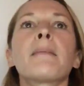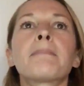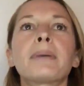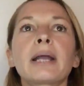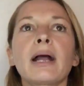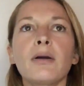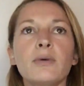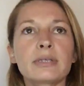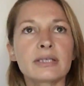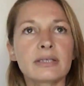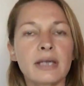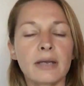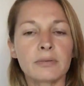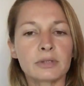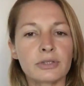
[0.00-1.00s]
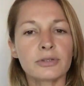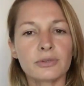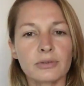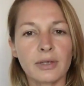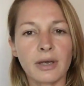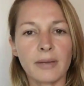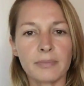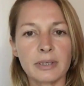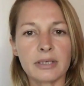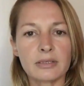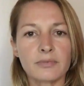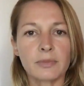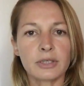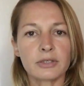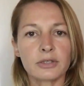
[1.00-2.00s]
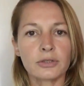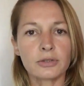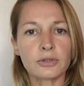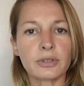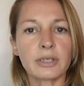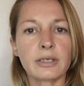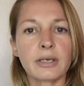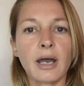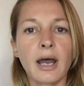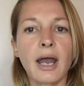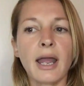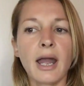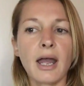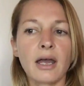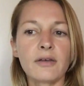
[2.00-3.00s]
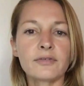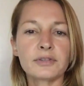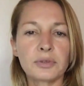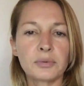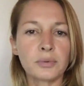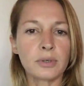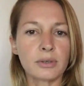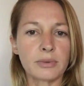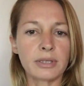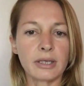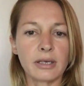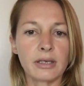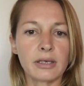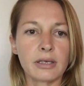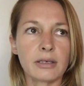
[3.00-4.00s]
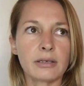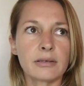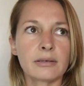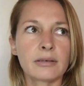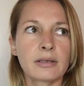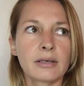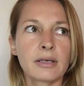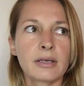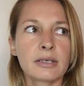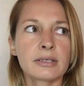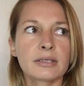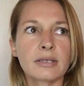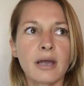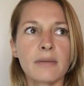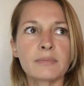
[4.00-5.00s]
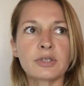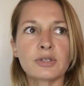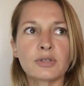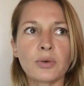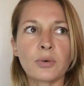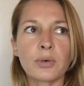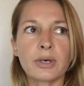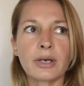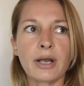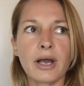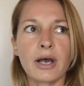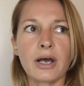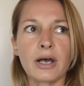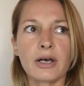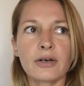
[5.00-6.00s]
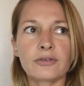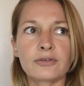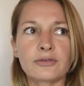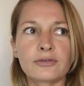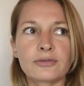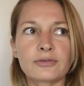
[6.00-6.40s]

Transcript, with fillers: but i wasn't able to do that because of my children i have to work within some sort of